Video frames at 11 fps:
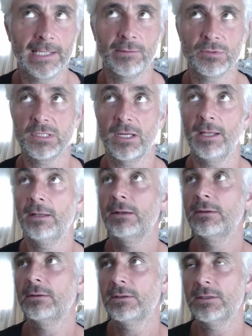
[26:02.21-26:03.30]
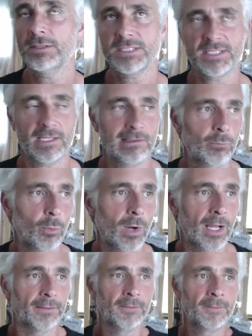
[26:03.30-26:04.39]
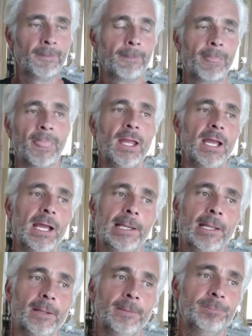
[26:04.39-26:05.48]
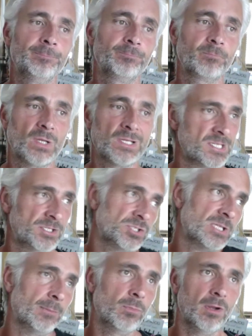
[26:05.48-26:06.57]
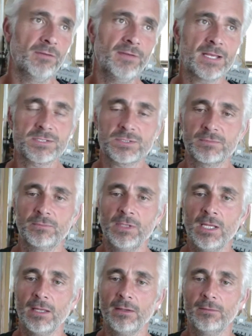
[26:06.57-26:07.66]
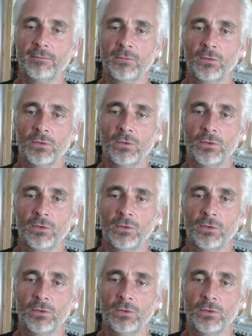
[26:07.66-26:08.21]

It was like the second one, and um, I said, "Just come work with us." Yeah. yeah.